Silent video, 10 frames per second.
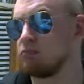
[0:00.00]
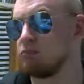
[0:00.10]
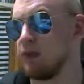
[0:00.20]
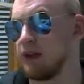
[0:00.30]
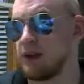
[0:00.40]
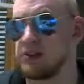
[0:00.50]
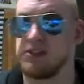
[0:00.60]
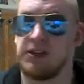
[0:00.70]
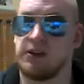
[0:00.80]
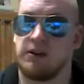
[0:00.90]
like I
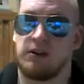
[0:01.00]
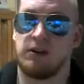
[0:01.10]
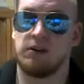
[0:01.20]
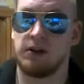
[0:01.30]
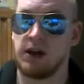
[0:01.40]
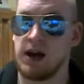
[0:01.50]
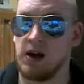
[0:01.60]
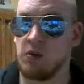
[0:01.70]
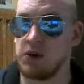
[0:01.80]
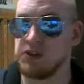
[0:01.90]
said, like I
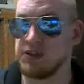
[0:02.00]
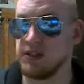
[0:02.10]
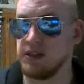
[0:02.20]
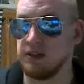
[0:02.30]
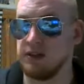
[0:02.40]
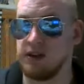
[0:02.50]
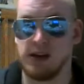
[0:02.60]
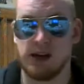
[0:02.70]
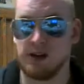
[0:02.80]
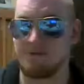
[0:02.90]
always say, you
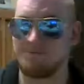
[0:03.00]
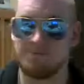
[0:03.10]
gotta